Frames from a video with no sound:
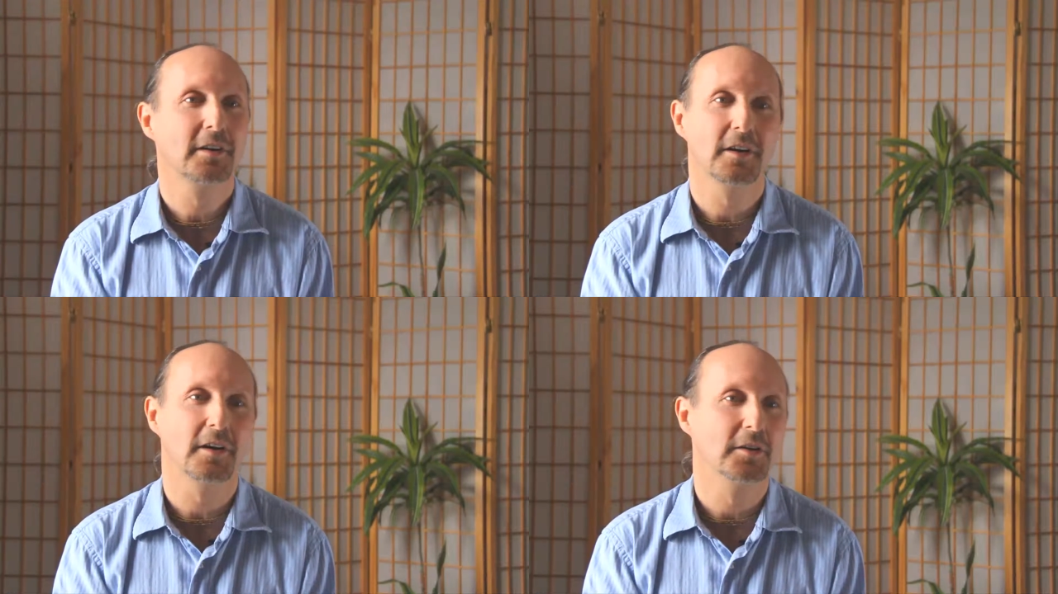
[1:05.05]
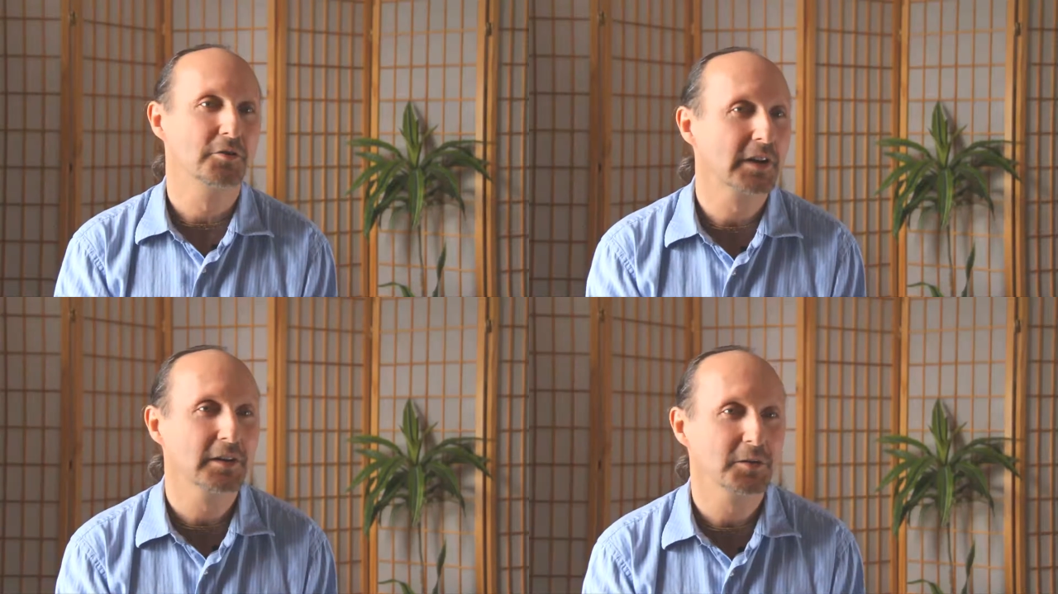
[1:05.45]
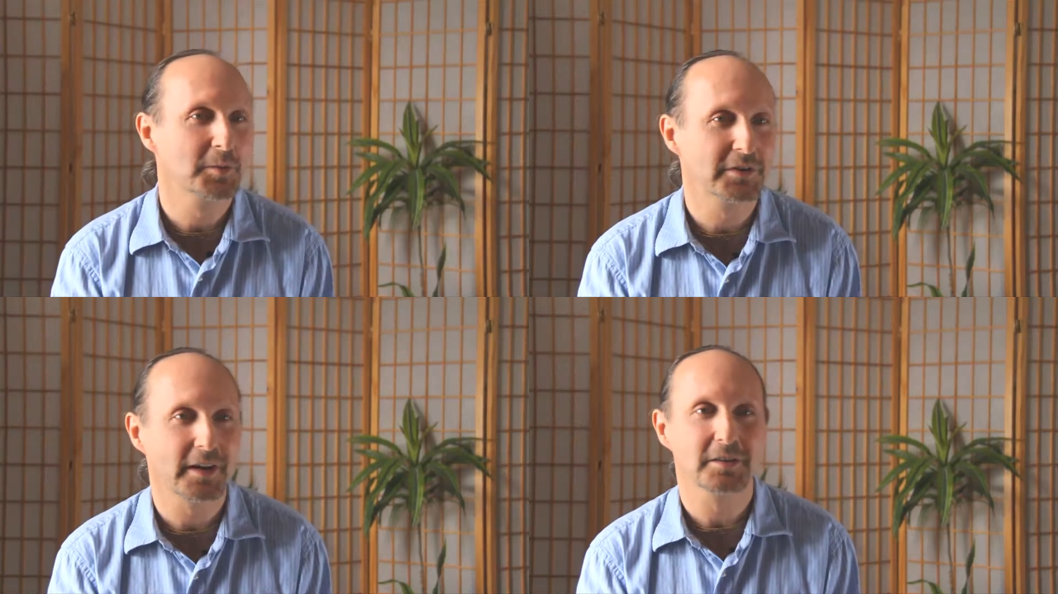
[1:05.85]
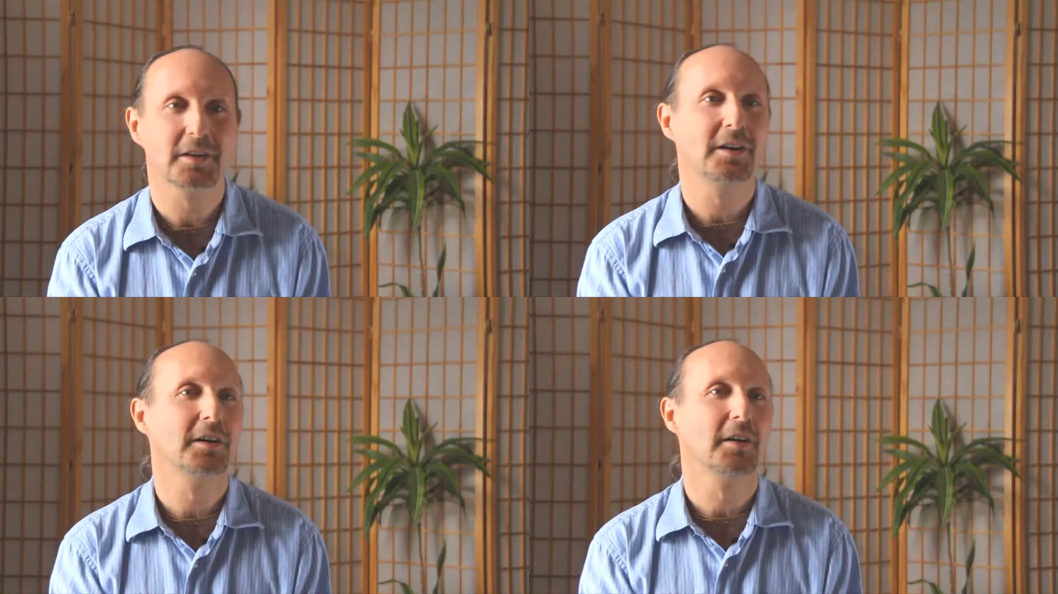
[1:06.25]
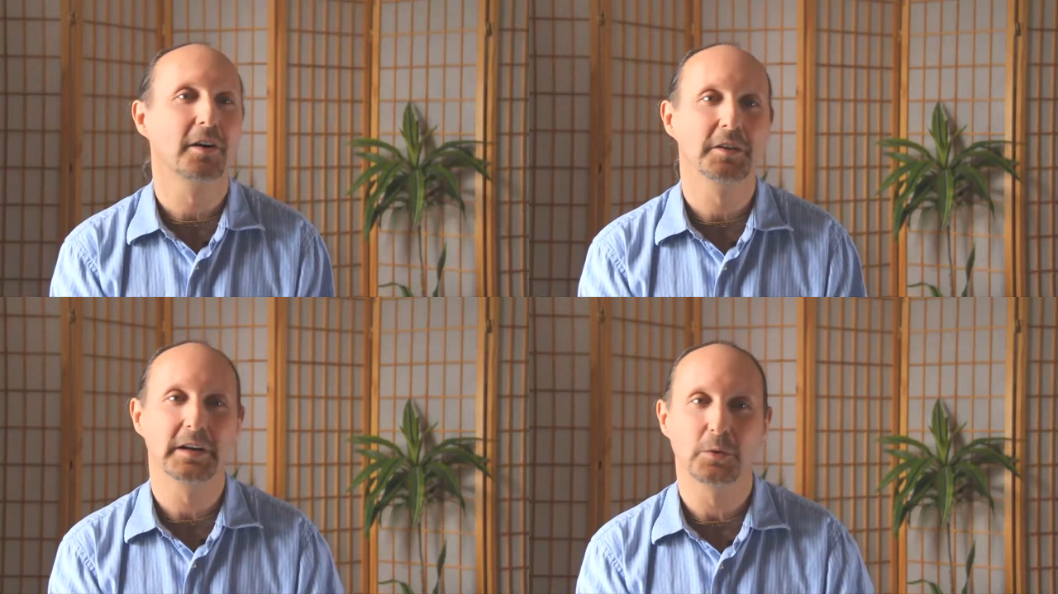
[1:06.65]
are drinking too much alcohol,
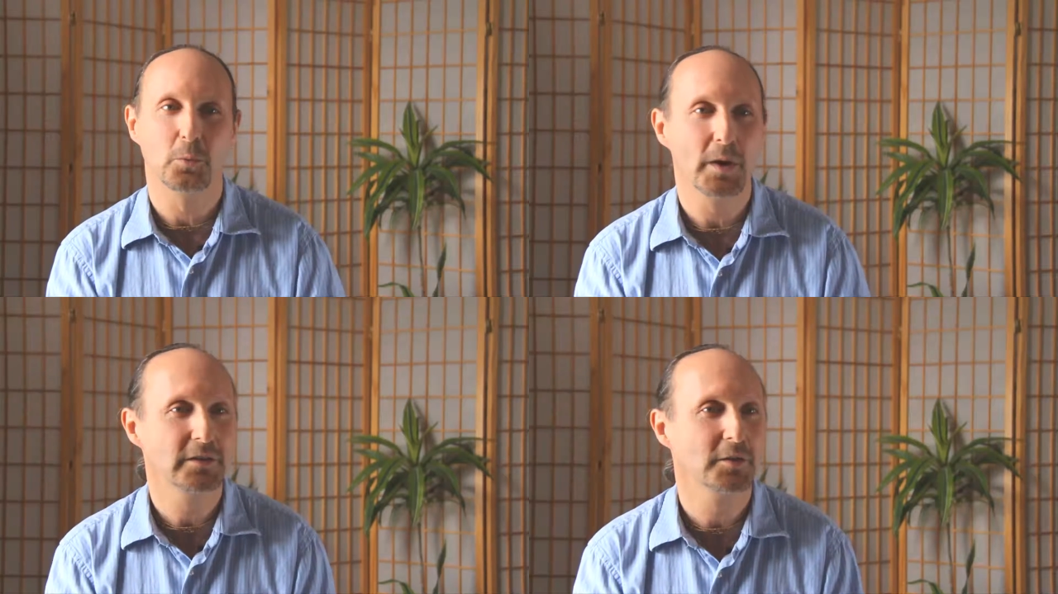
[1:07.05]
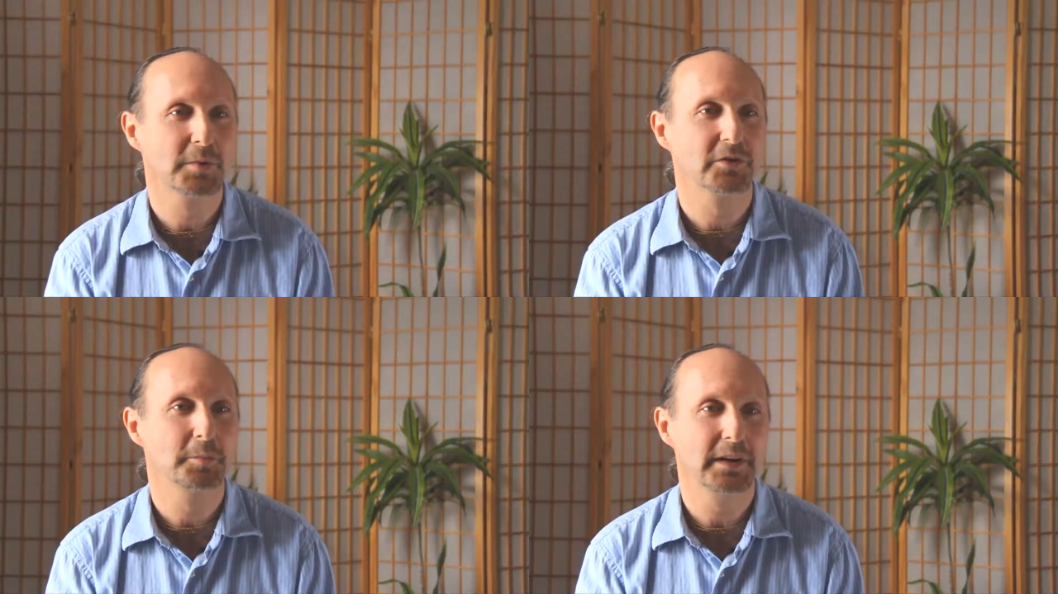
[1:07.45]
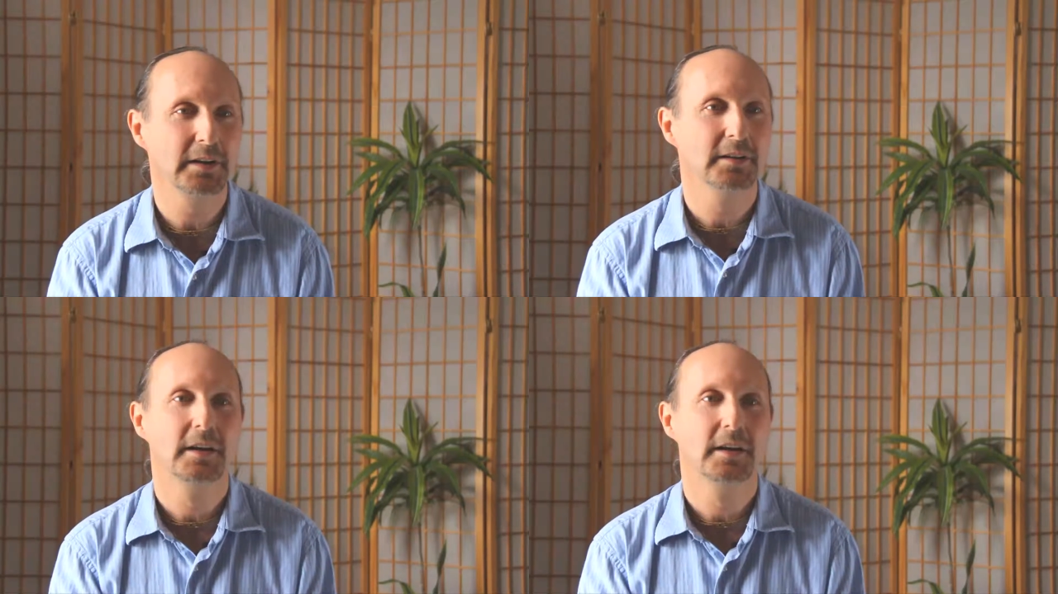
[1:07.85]
are eating way too much meat,